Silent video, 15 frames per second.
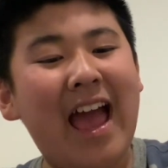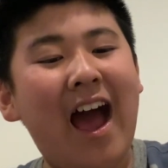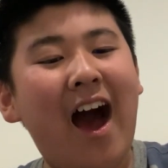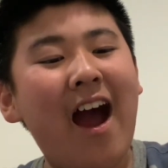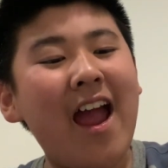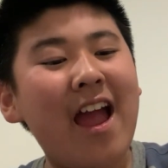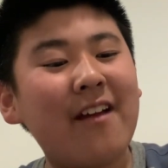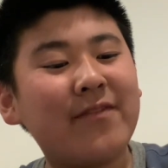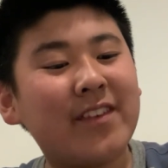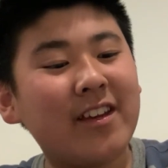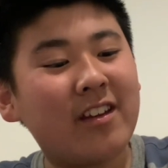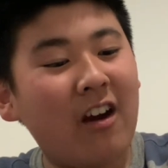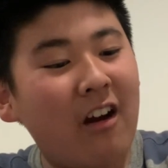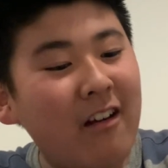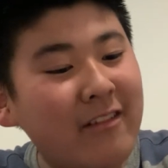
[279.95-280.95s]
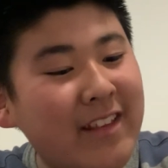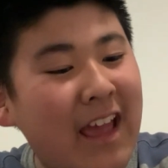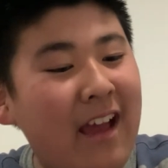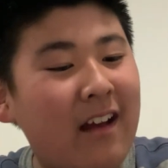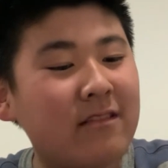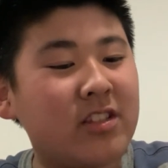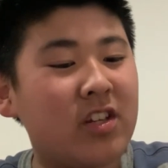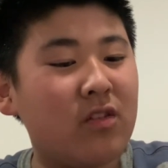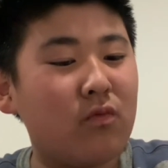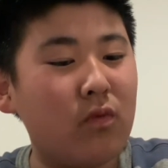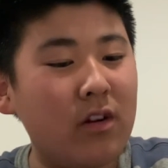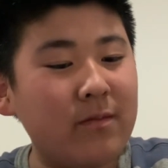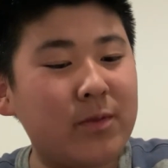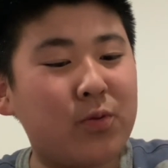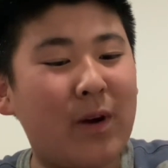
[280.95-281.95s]
"I have to go down to
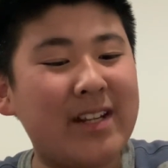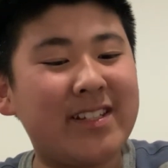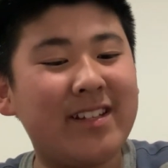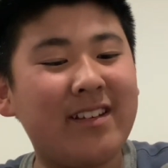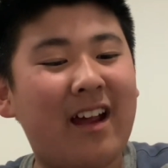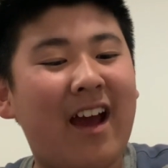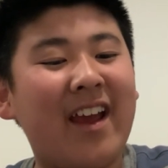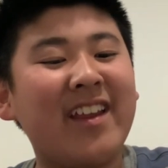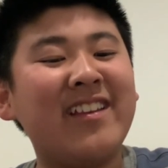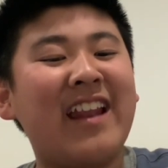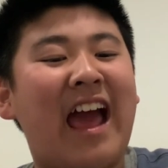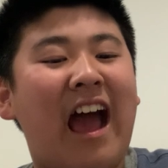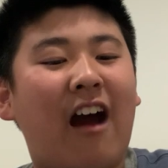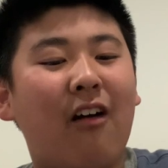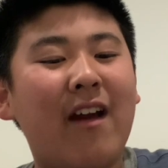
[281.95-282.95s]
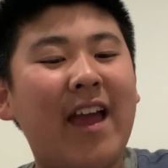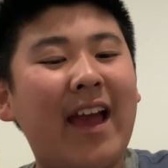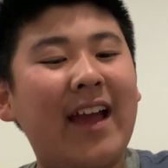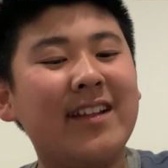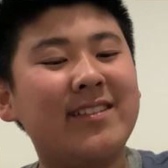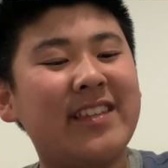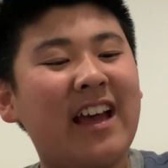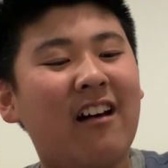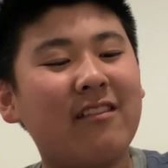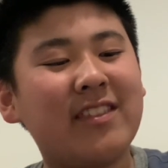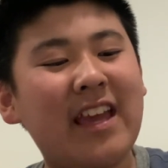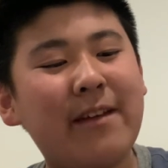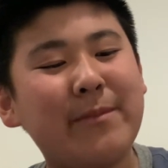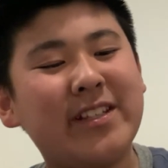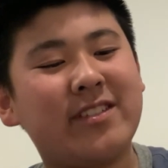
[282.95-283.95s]
room 29 now and tell
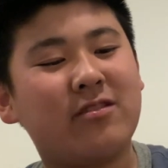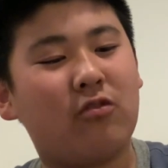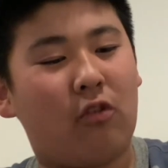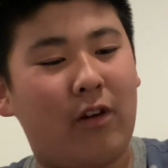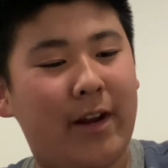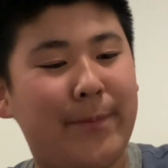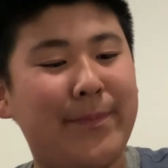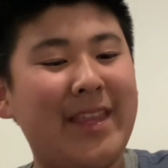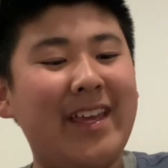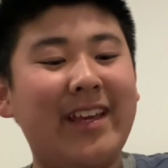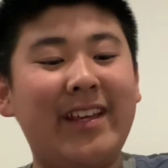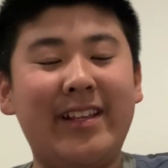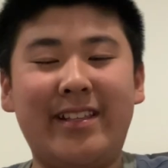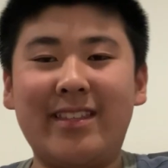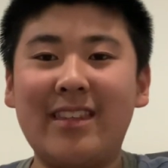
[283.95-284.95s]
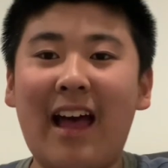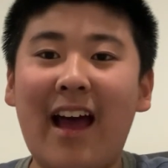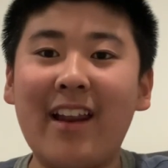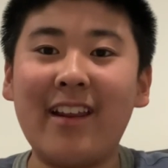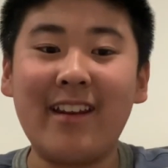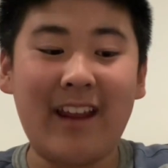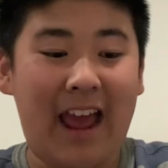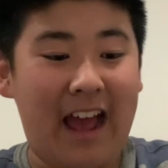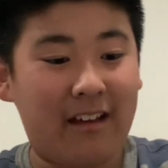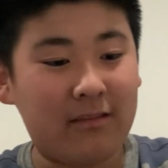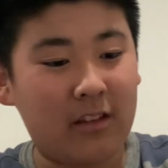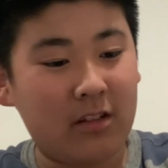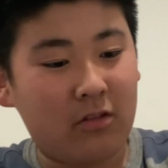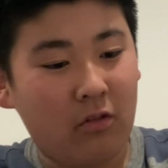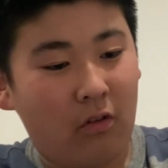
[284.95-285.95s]
them a story." He started out
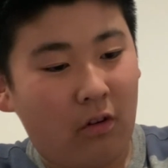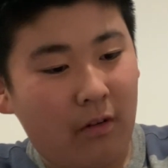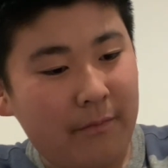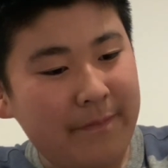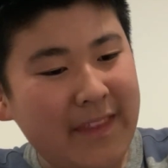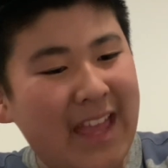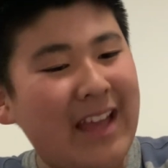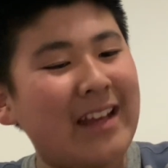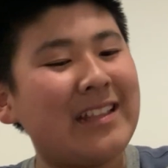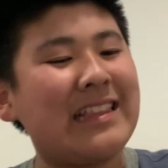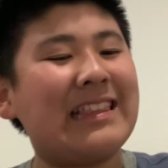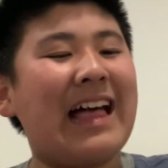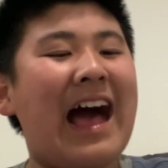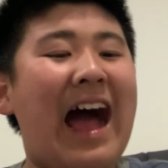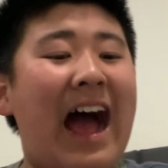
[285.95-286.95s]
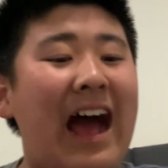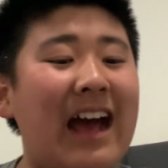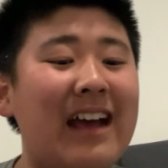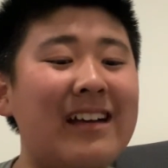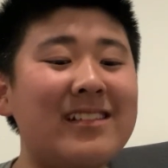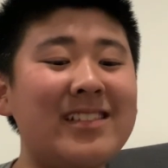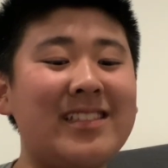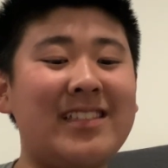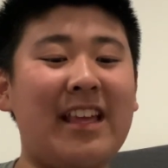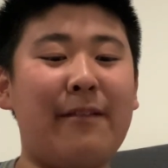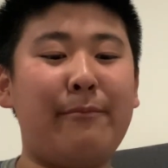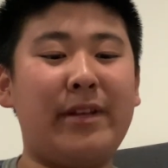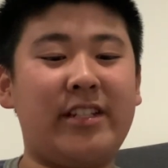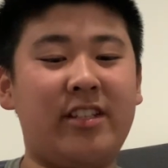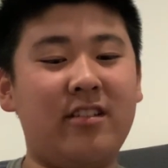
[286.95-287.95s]
the door. "Class,"
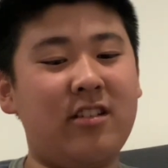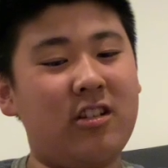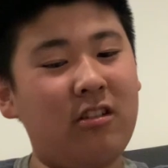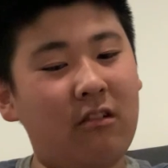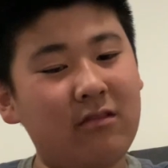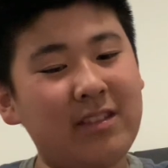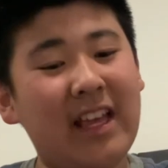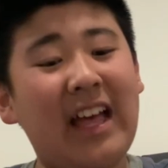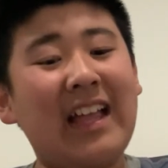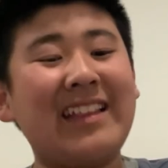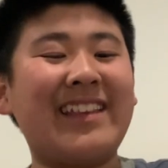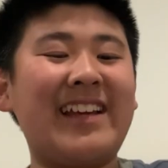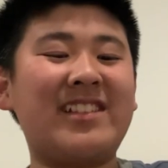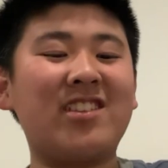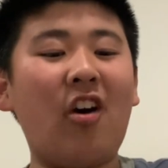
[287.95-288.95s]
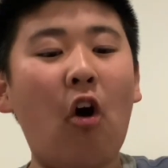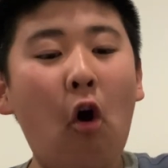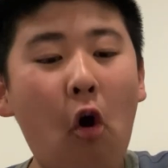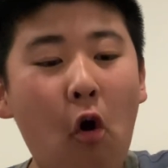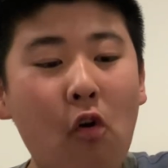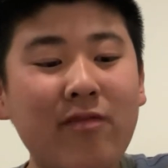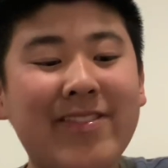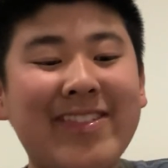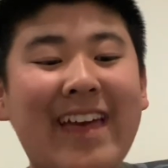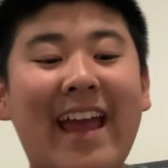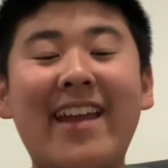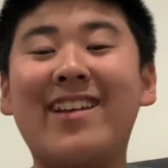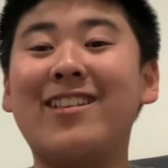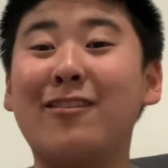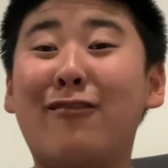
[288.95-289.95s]
said Mrs. Jules, "let's all
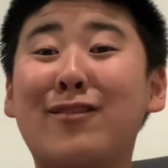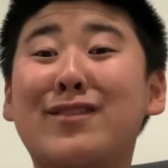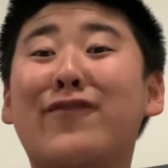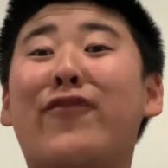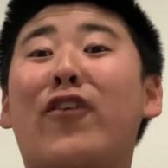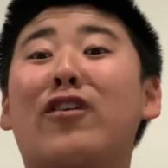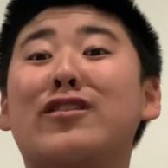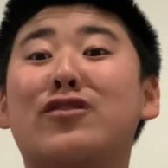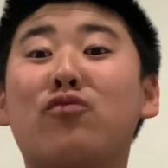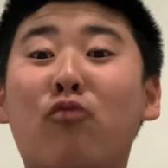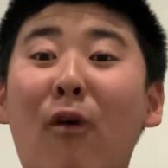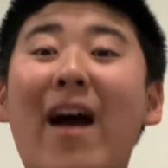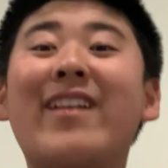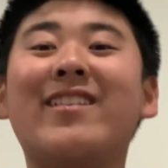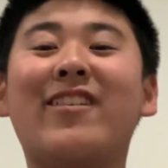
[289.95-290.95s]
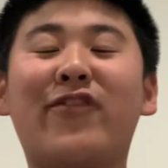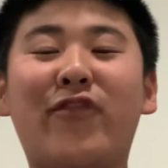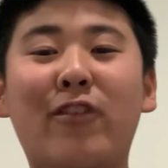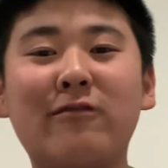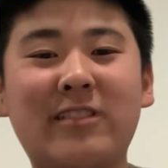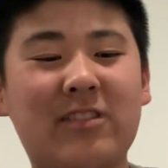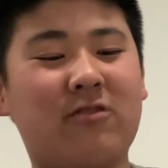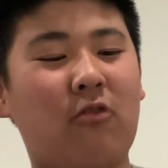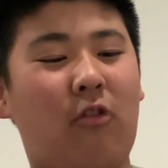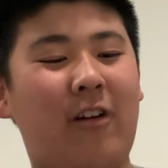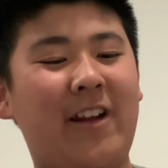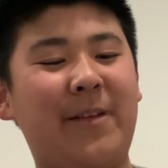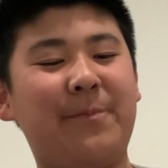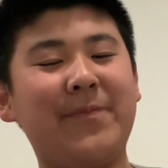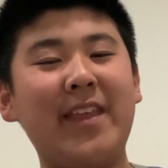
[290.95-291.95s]
thank Lois for his wonderful story."